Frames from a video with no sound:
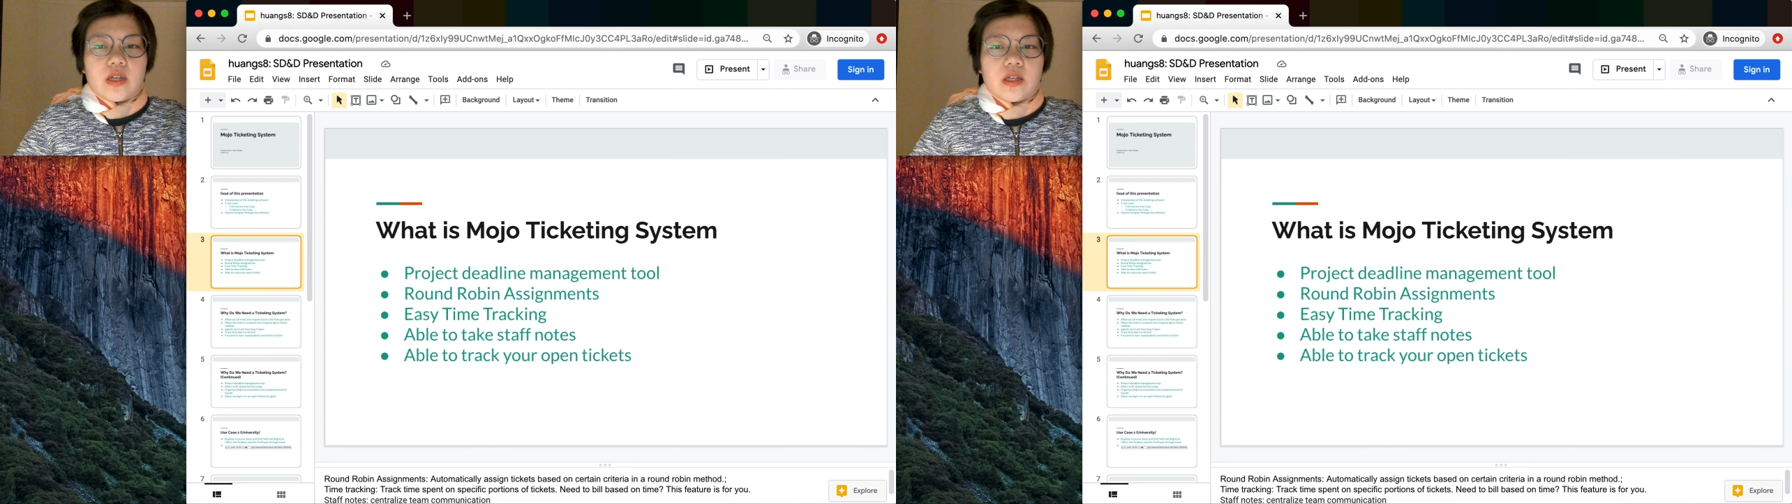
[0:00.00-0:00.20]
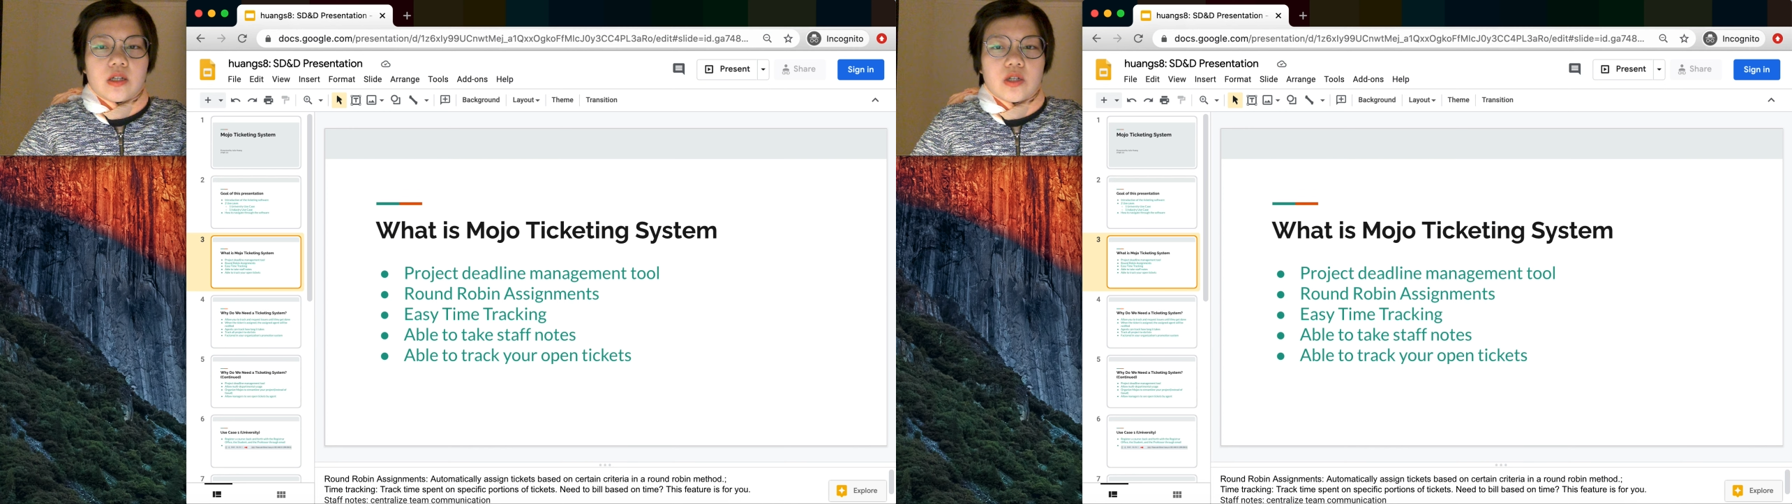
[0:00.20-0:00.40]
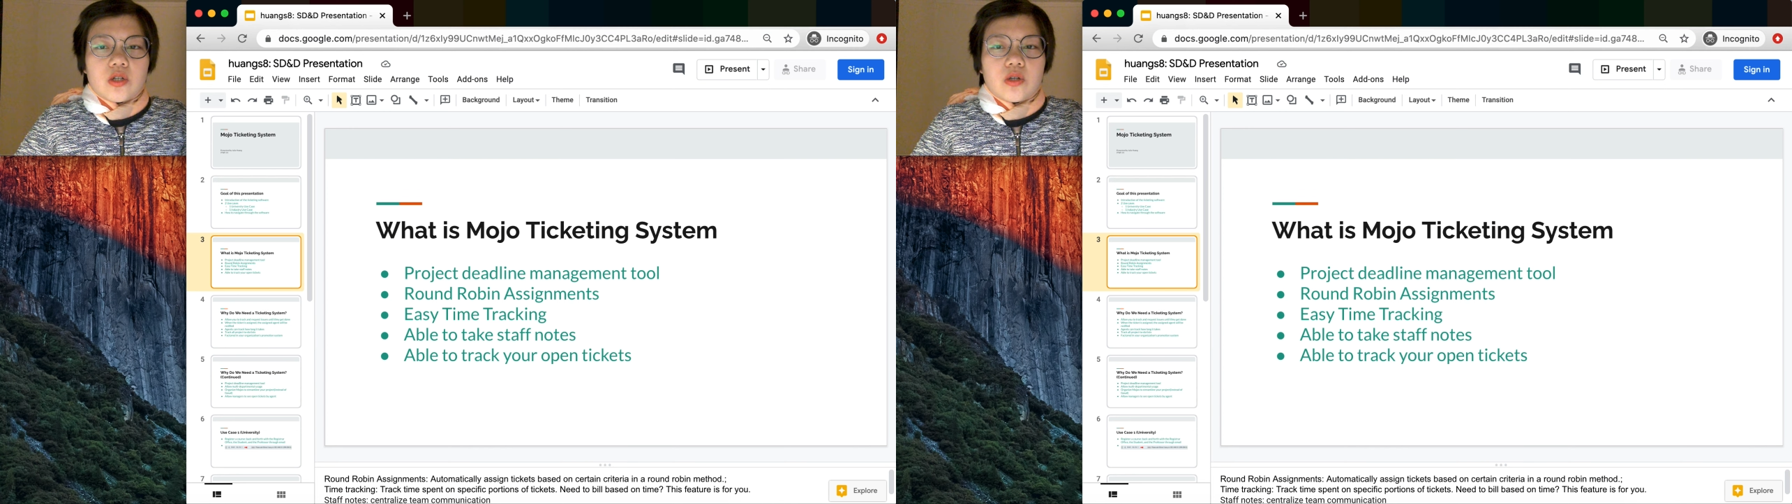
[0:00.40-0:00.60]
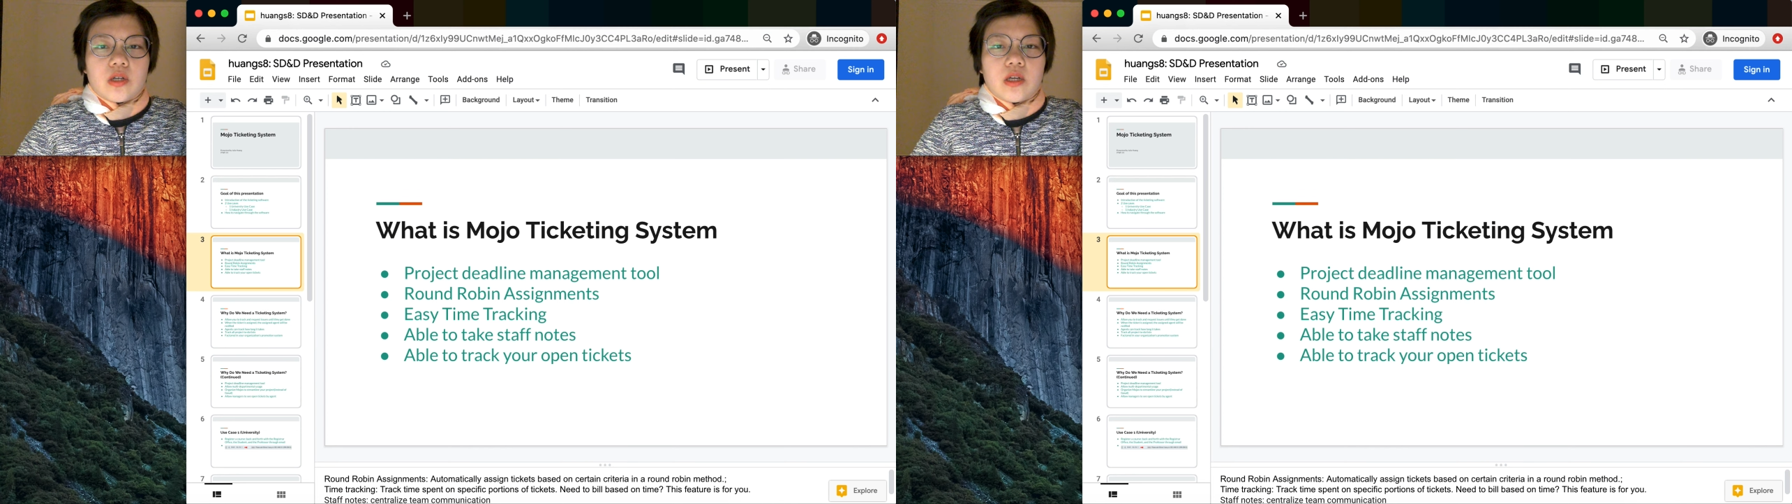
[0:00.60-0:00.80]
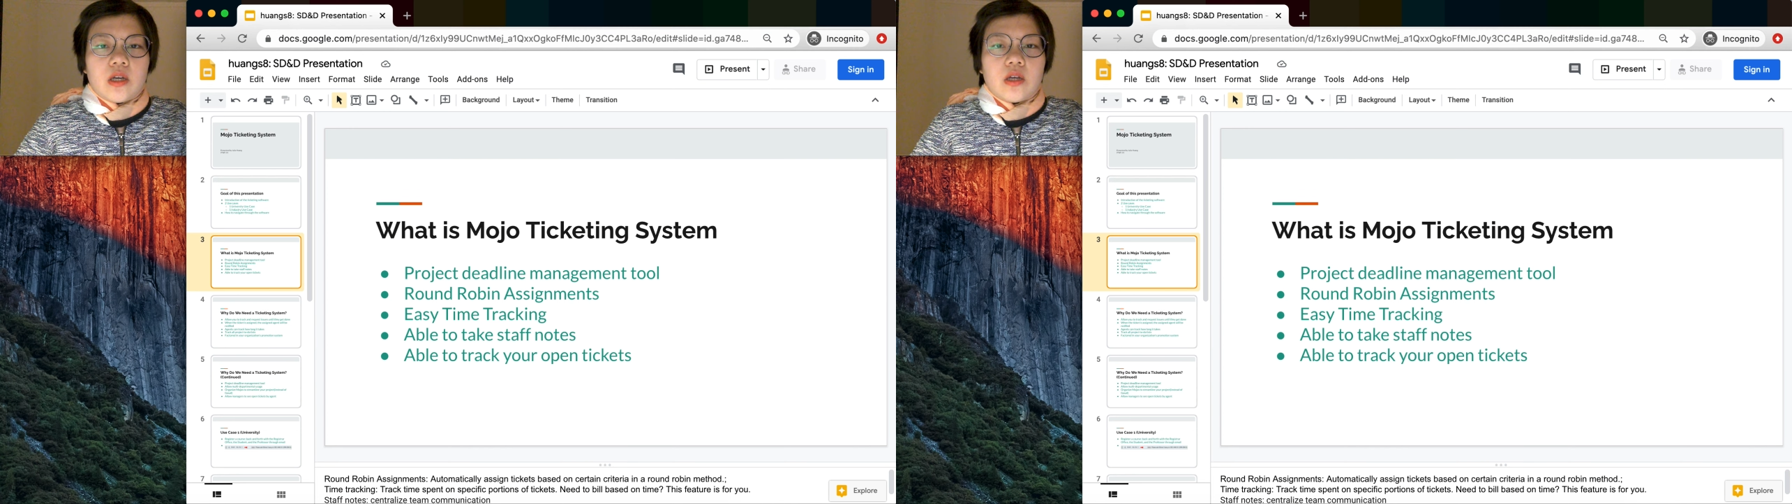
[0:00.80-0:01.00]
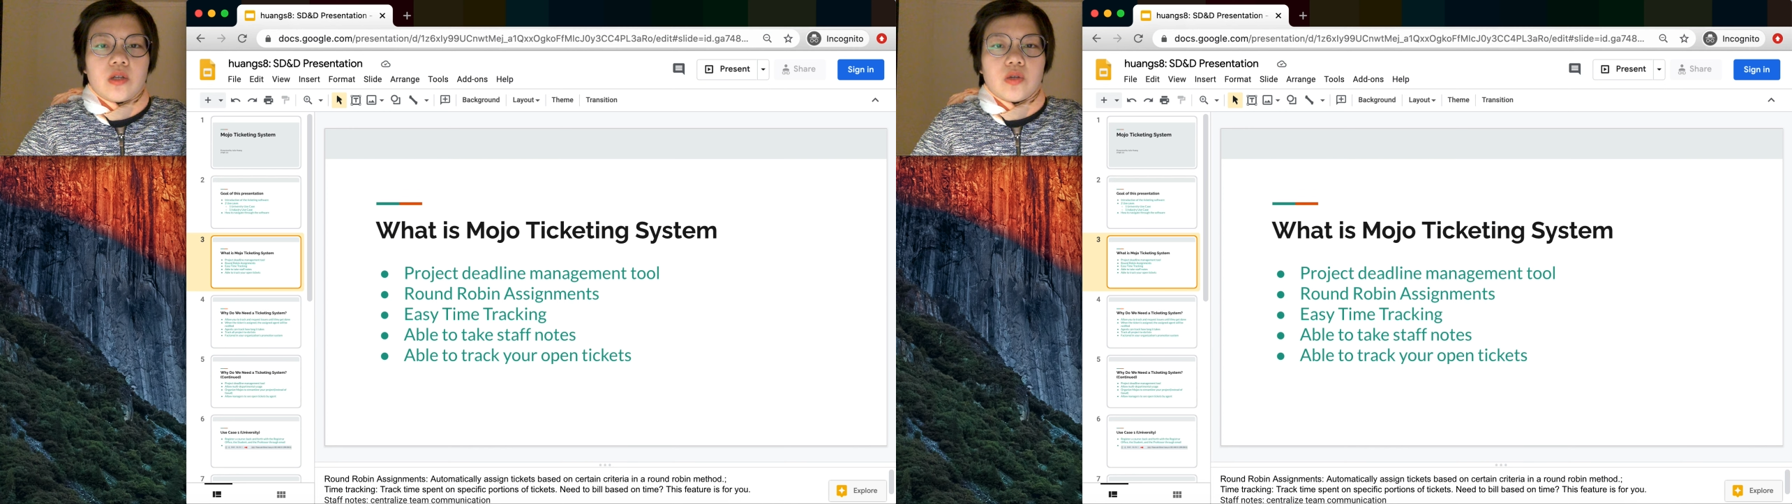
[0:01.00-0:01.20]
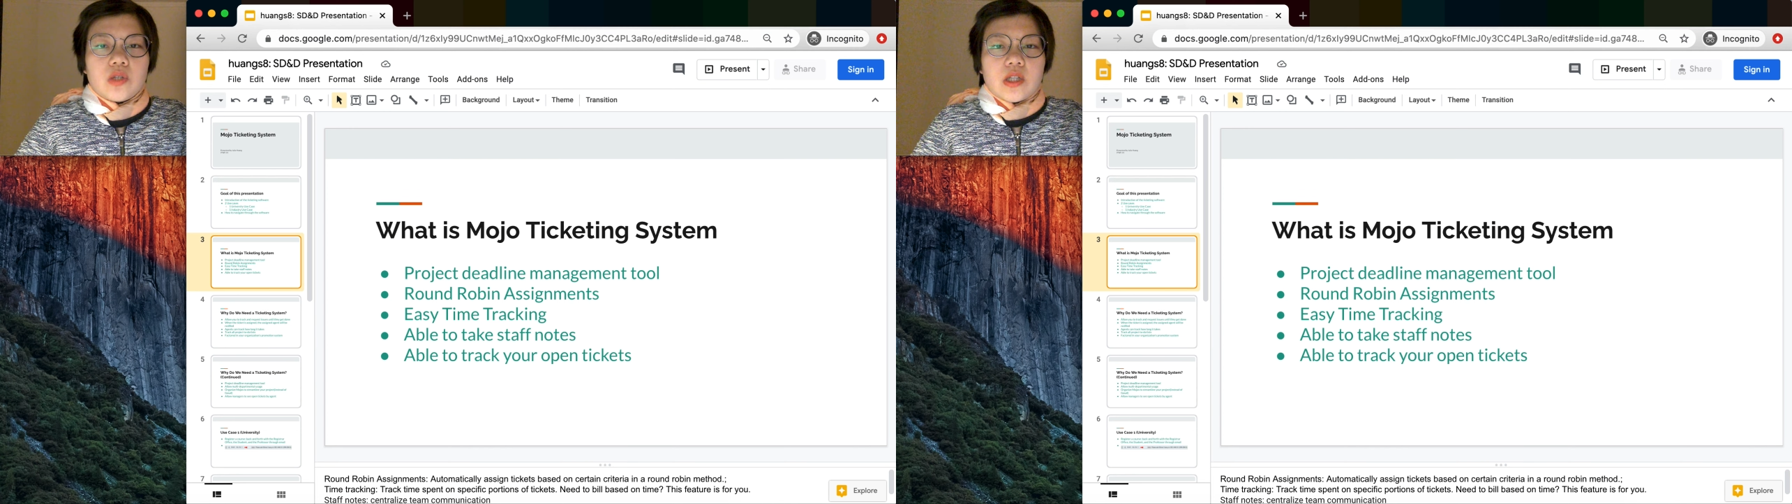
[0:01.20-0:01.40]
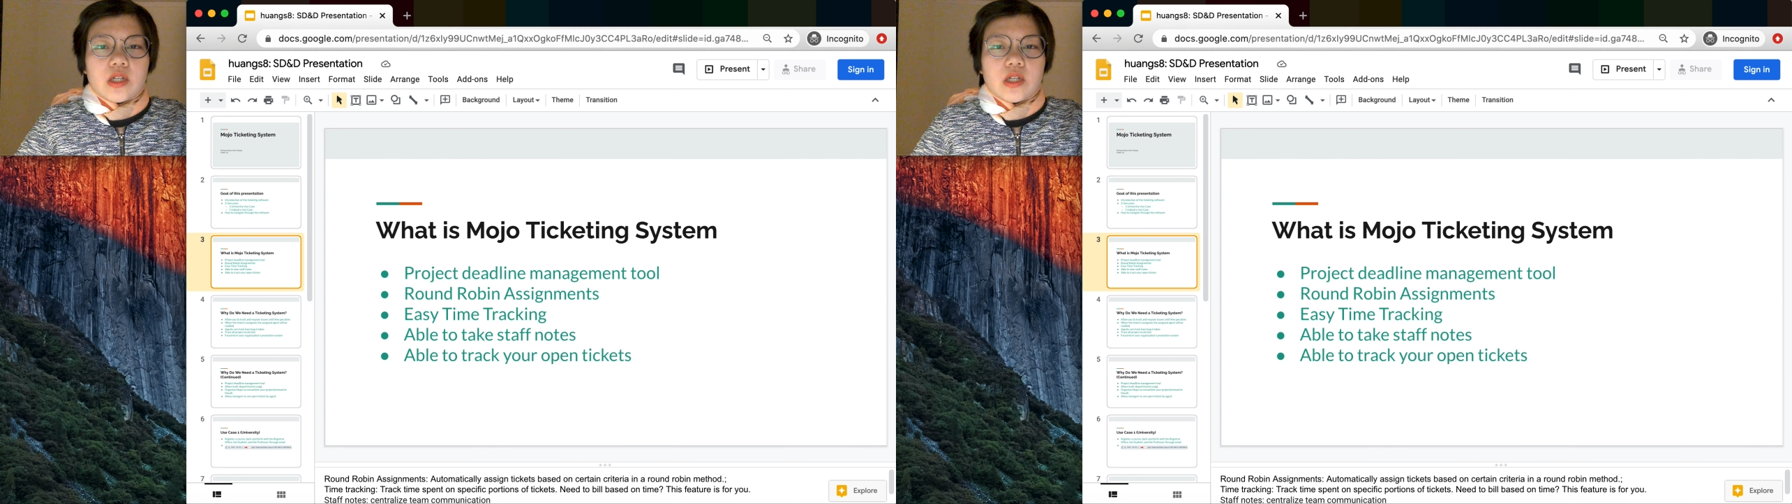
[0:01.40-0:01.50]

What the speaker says: industry use the